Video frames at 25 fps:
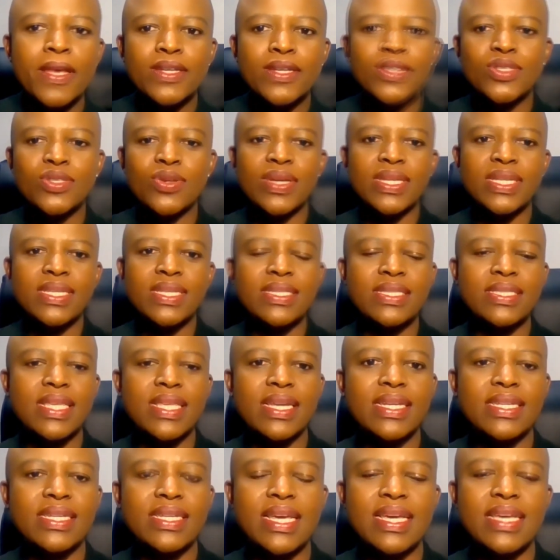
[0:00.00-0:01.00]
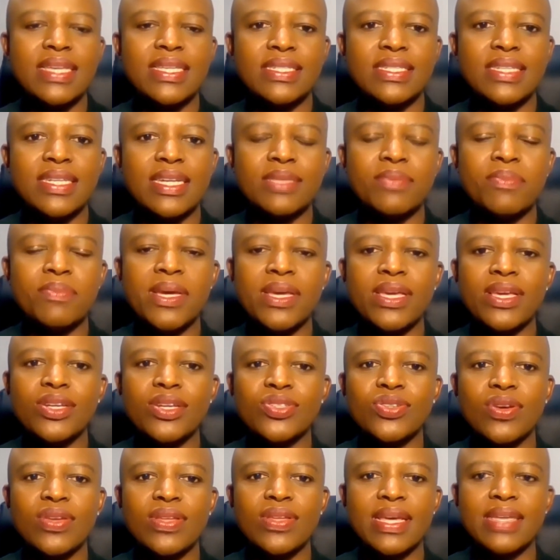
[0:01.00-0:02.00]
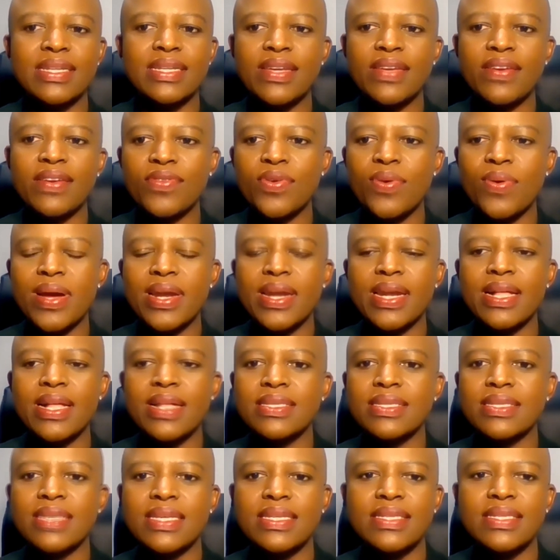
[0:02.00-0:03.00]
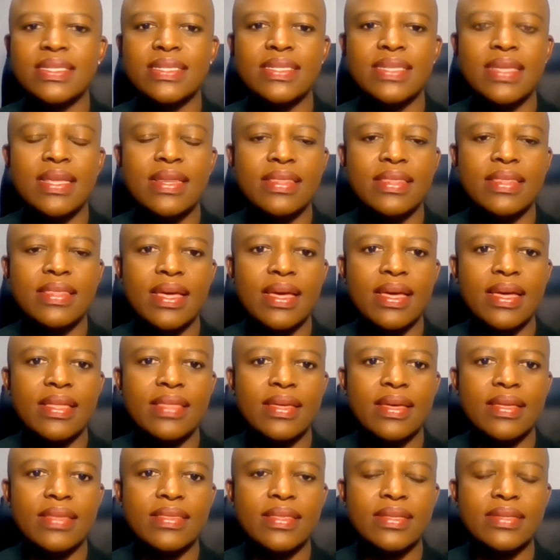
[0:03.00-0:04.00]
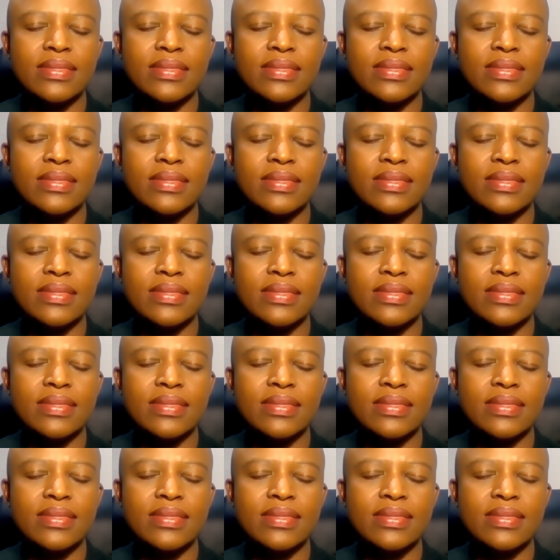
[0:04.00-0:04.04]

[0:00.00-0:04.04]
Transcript: So it is 30 days, just making sure that everyone else has seen the, the,